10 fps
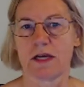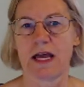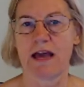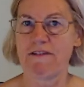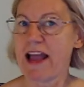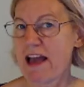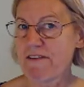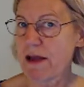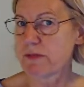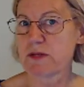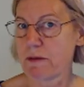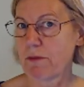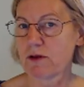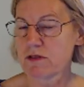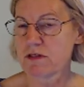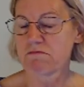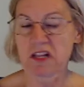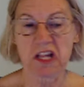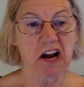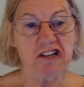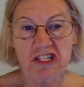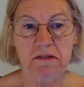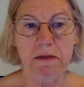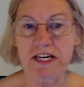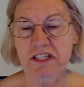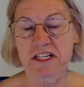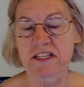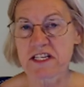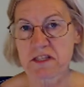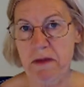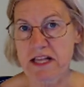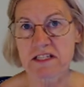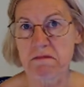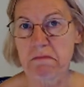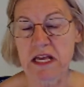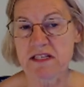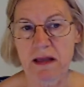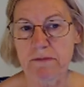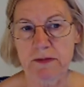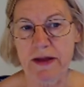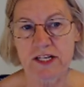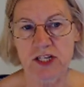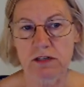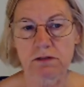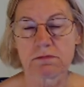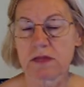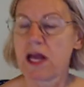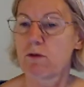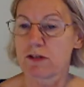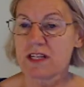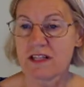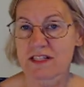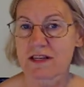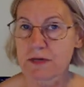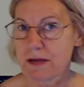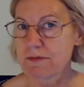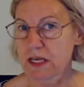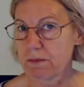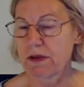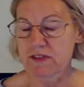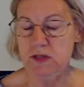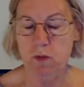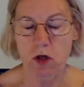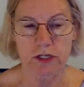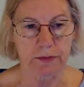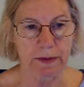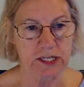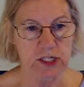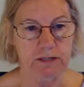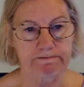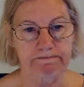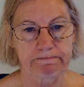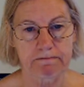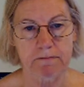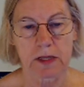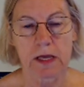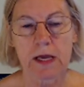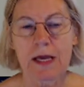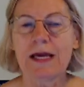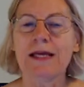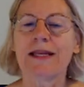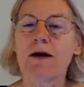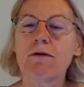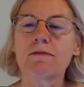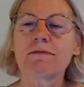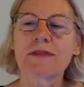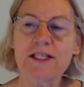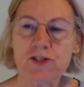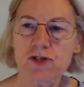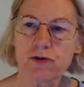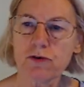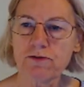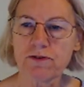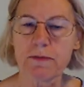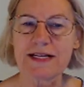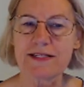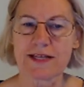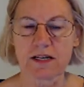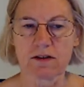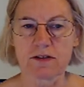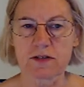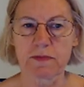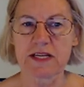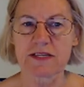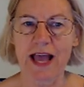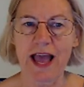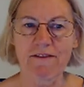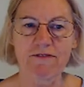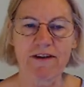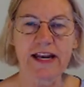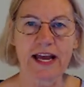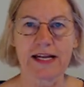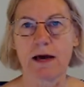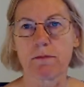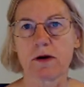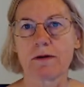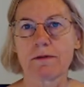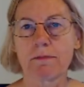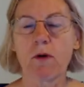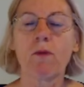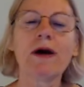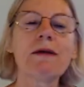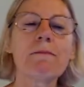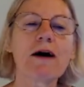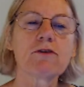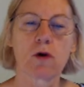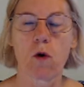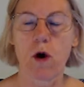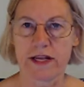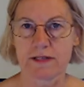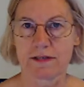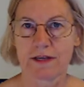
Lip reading: If I have M symbols, the largest dimension that this space can be is M dimensional. And we'll see that sometimes it can be of a smaller dimension. Now, that's true for my signals because I have a finite number. But what about noise?